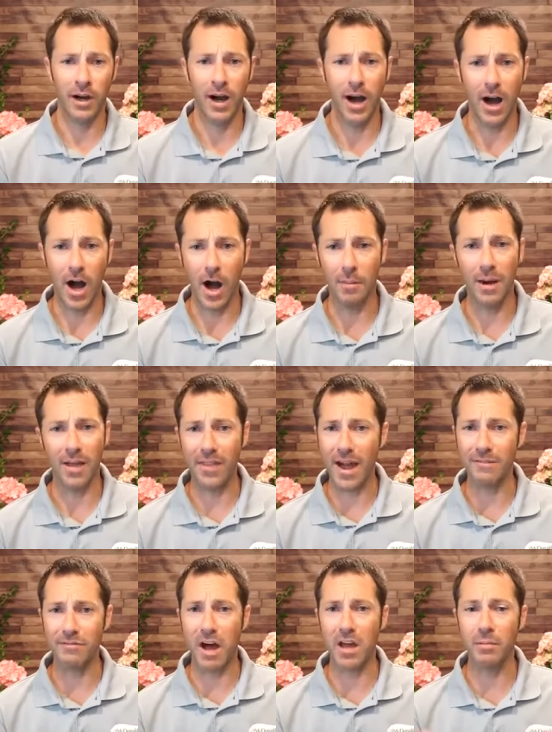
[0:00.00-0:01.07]
Um, and
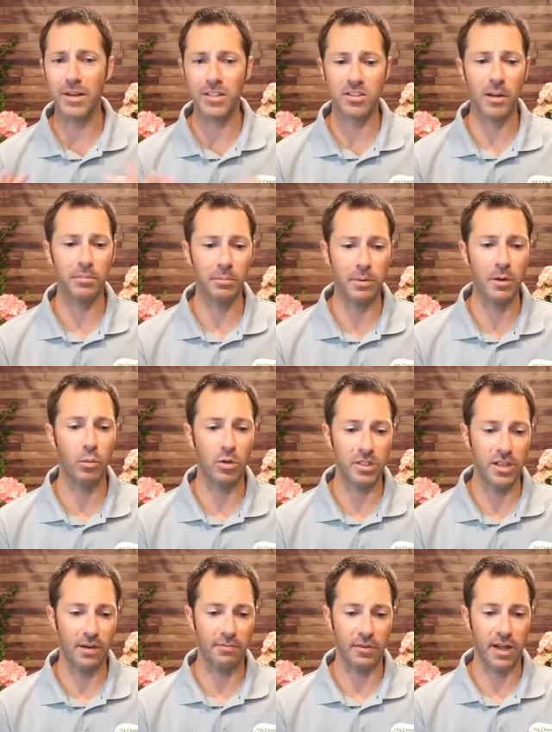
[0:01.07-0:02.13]
that vitamin supplement would
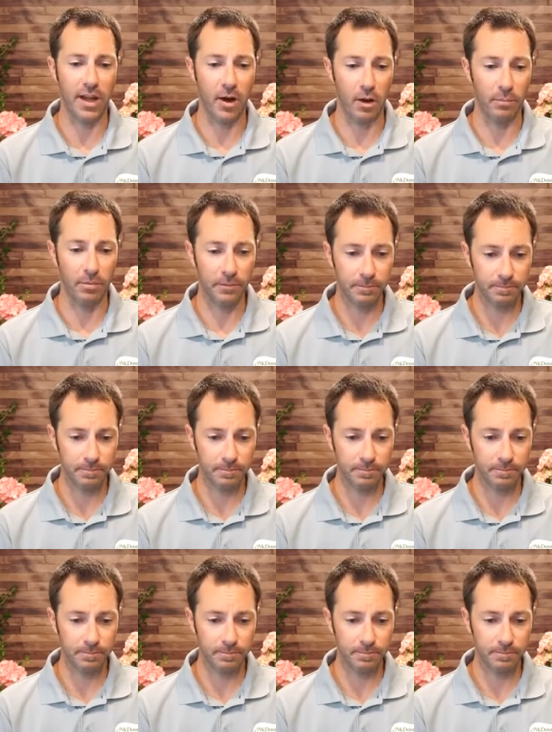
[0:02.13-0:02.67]
definitely help.